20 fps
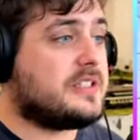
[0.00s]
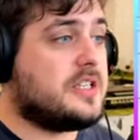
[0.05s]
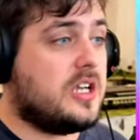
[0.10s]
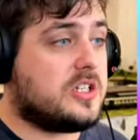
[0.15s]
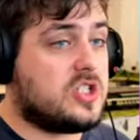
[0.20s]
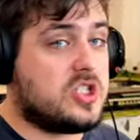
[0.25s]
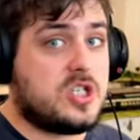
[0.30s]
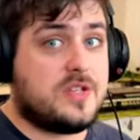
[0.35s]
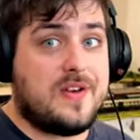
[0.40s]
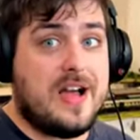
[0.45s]

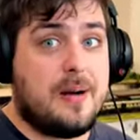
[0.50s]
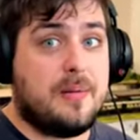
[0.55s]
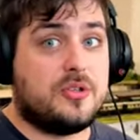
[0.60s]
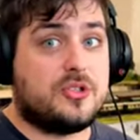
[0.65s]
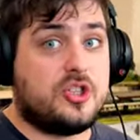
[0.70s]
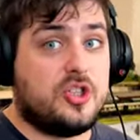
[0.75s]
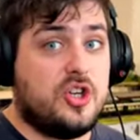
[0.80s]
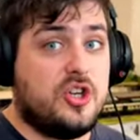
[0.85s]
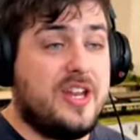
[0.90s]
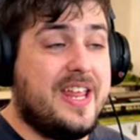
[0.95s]
Duchess of
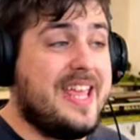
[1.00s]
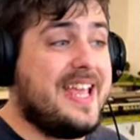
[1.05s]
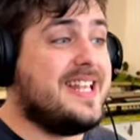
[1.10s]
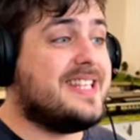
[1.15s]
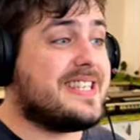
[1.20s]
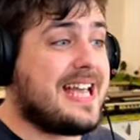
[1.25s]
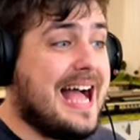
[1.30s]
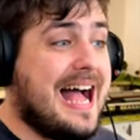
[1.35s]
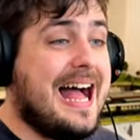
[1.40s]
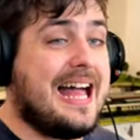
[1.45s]
Hamilton
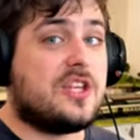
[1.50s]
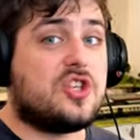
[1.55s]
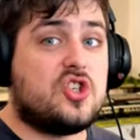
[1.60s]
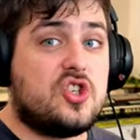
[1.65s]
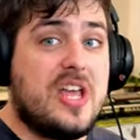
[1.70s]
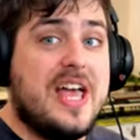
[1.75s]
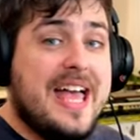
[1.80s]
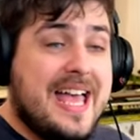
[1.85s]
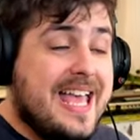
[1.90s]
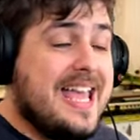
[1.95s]
is,
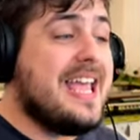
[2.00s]
actually